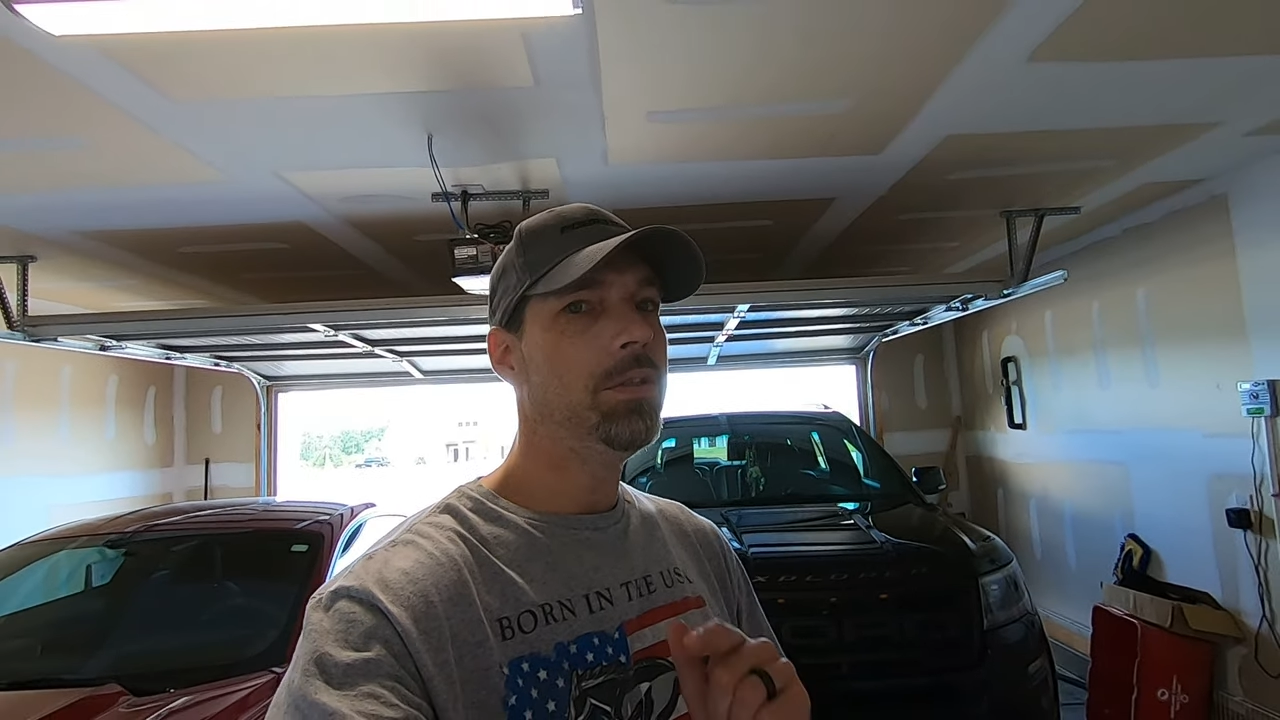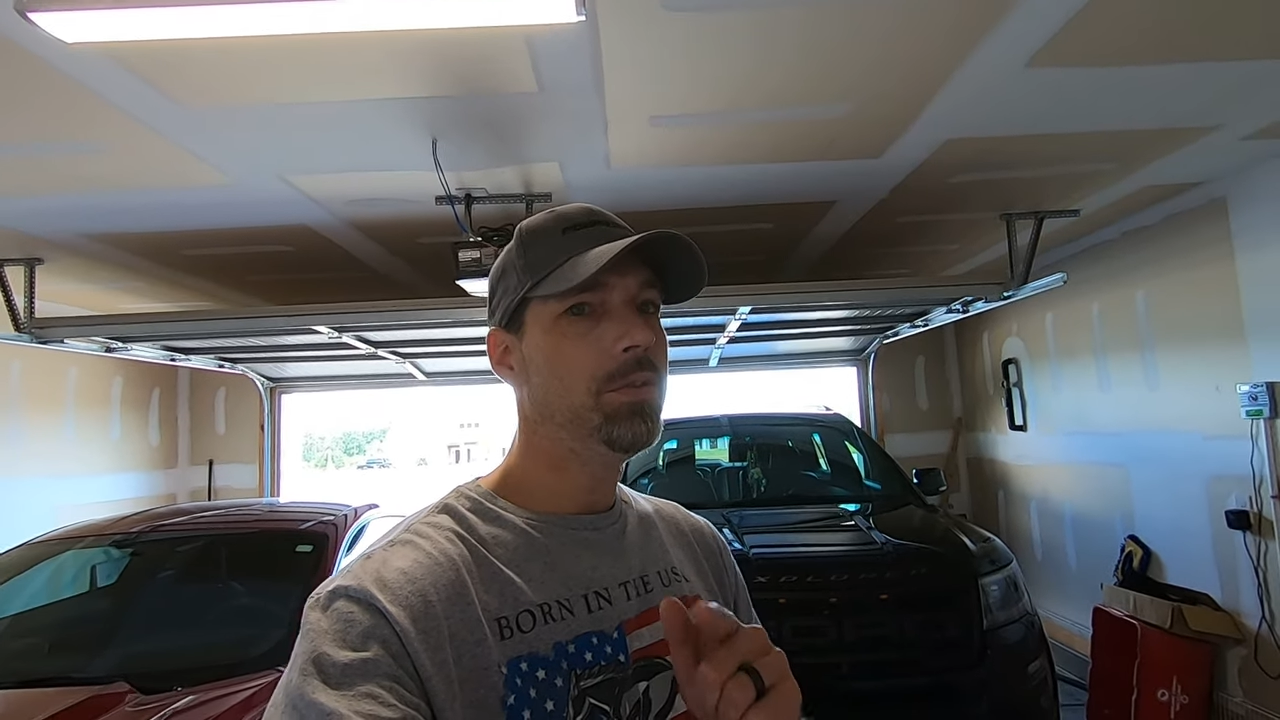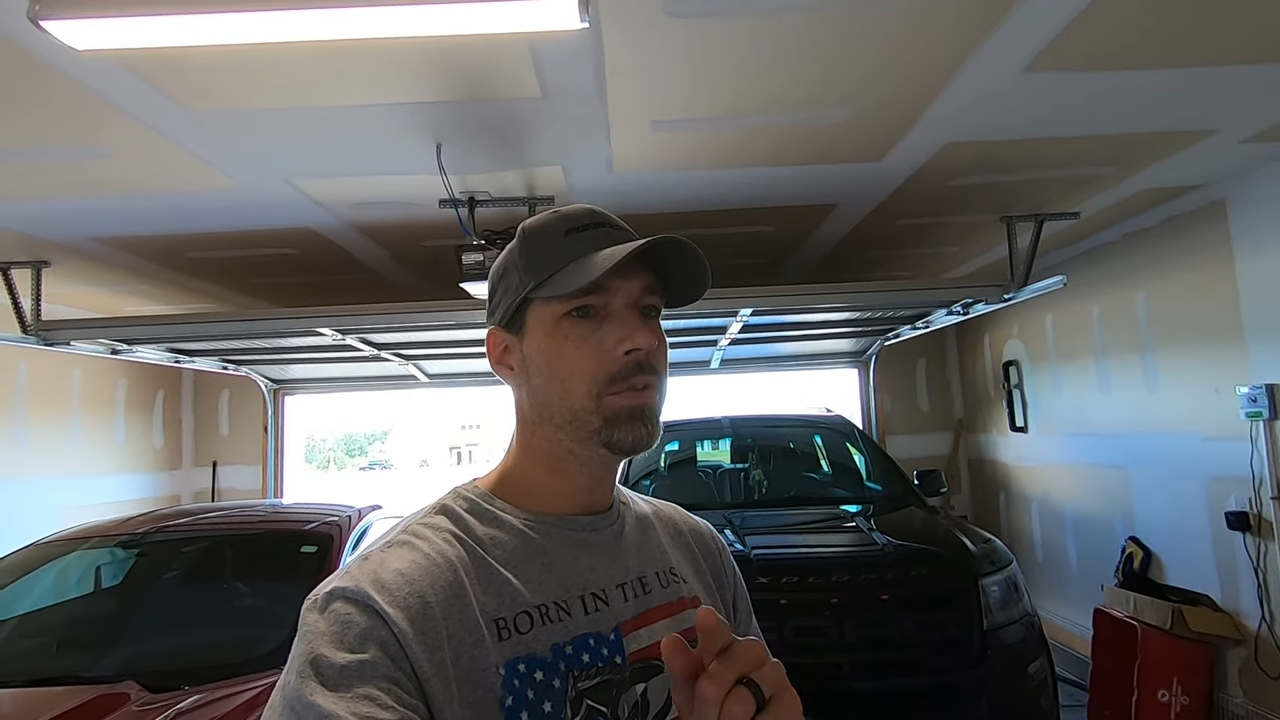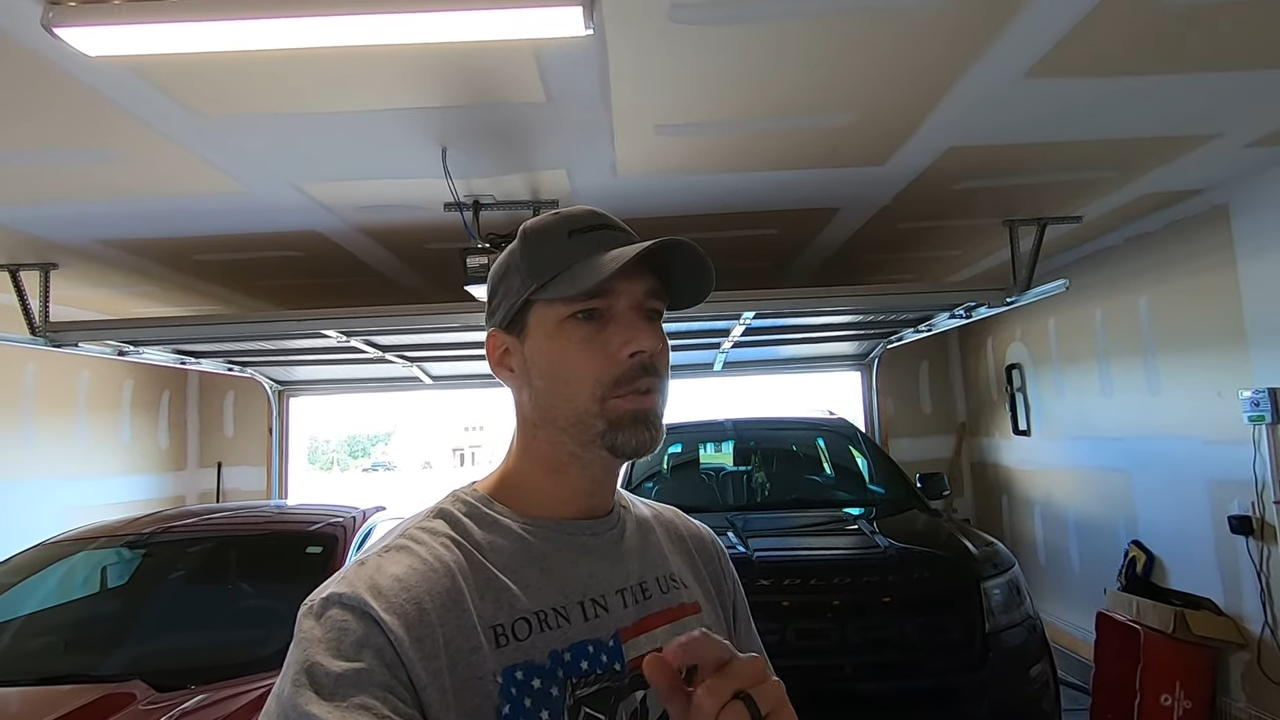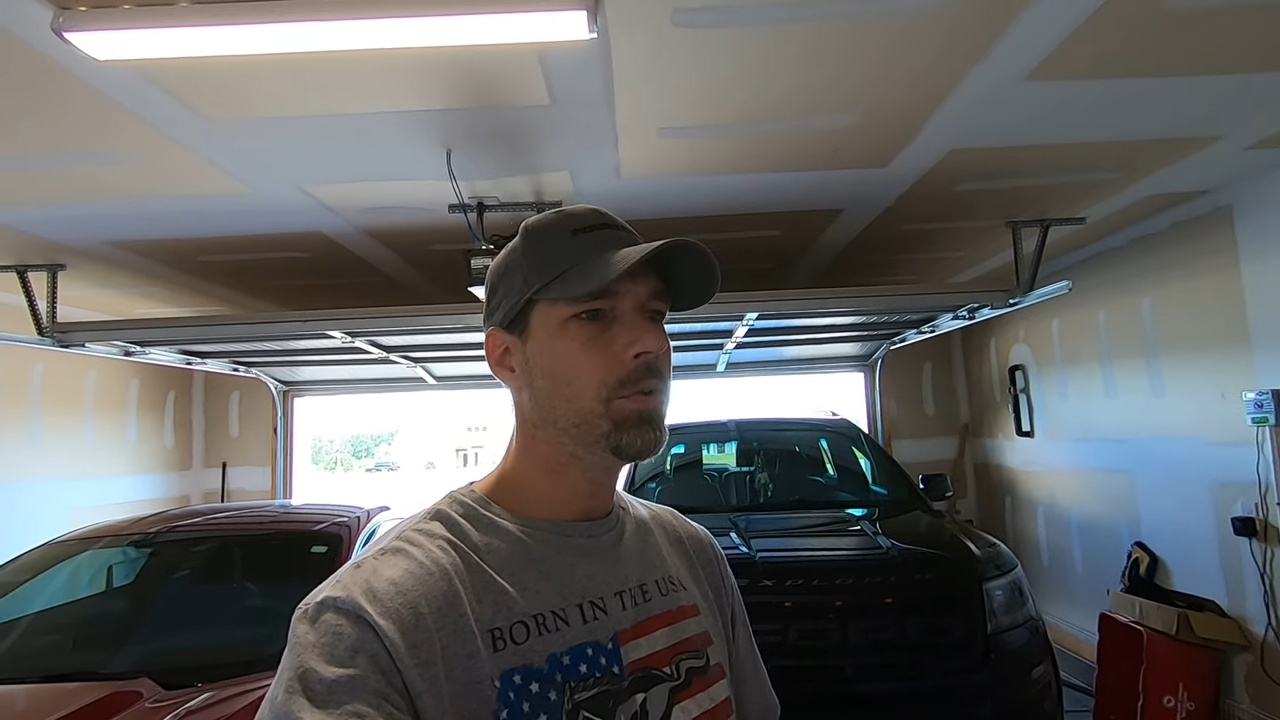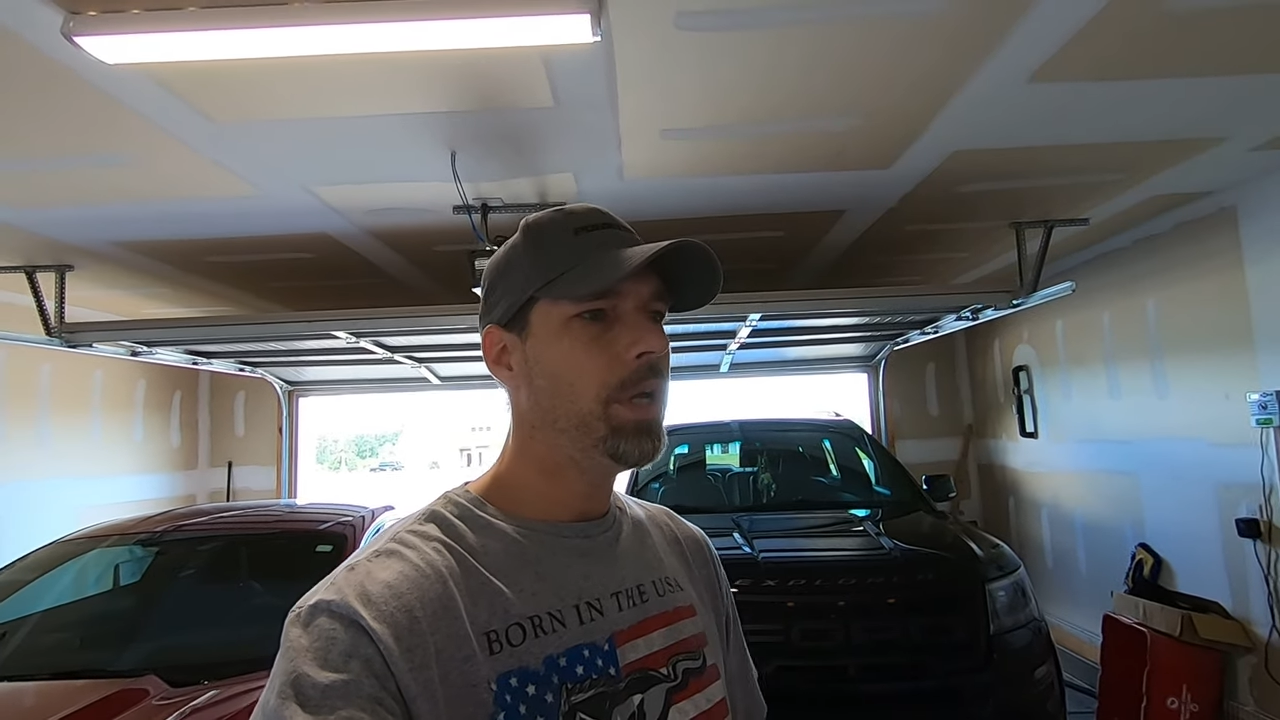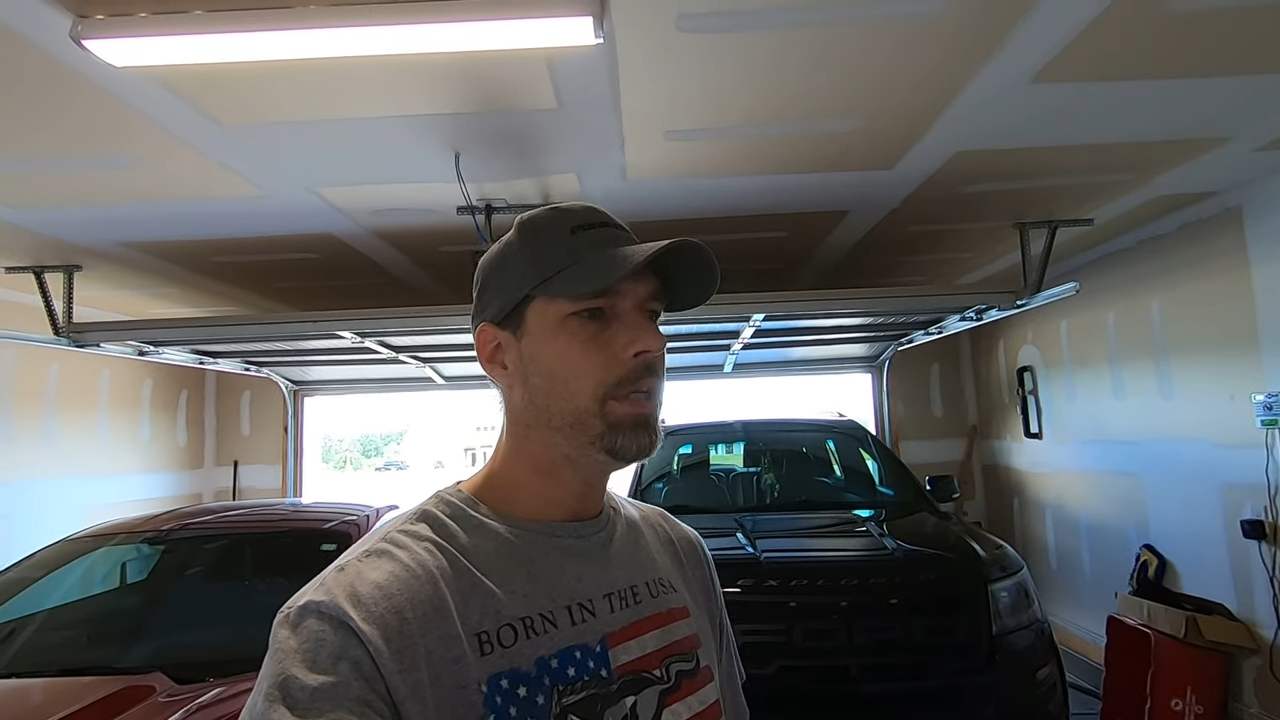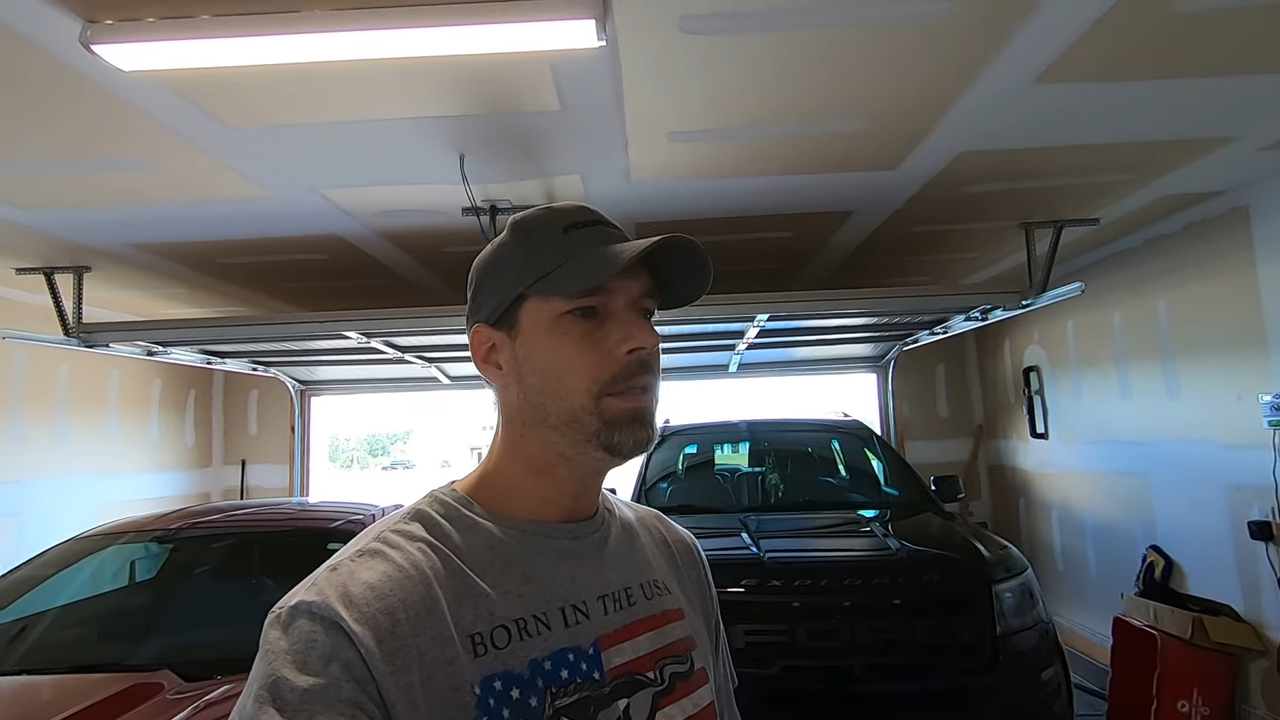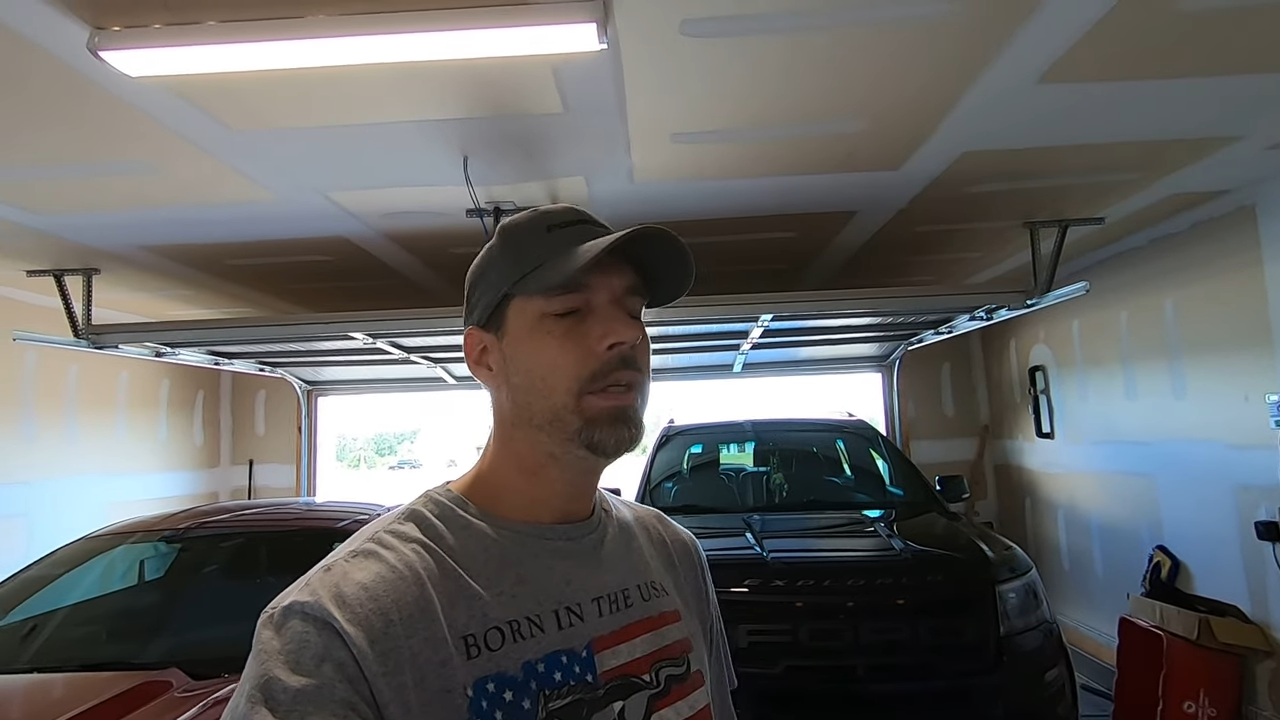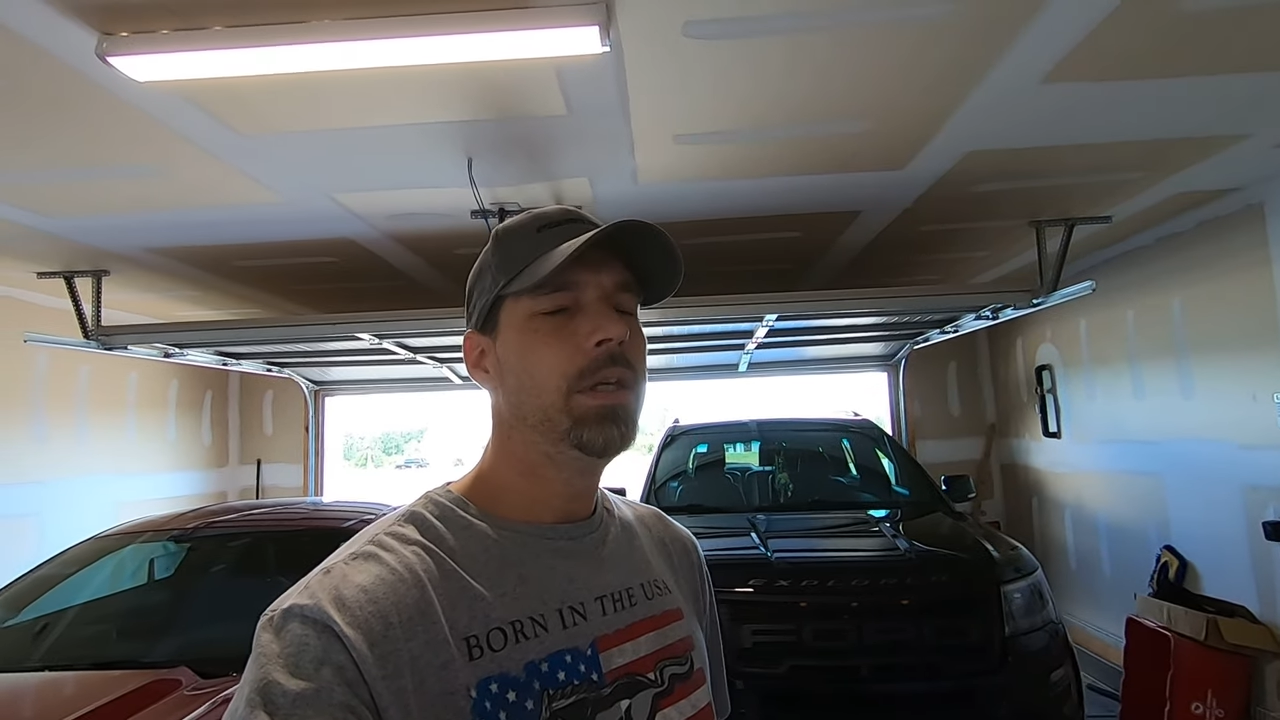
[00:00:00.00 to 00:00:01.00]
do so
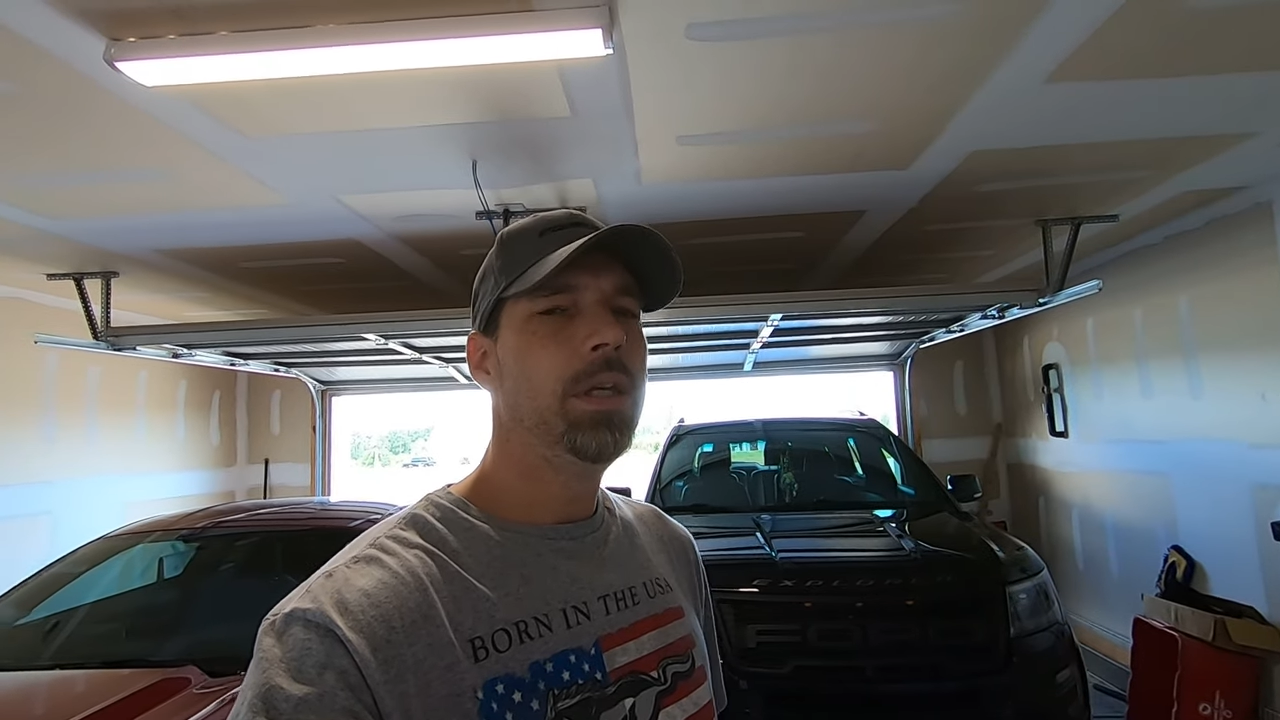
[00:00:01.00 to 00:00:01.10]
great.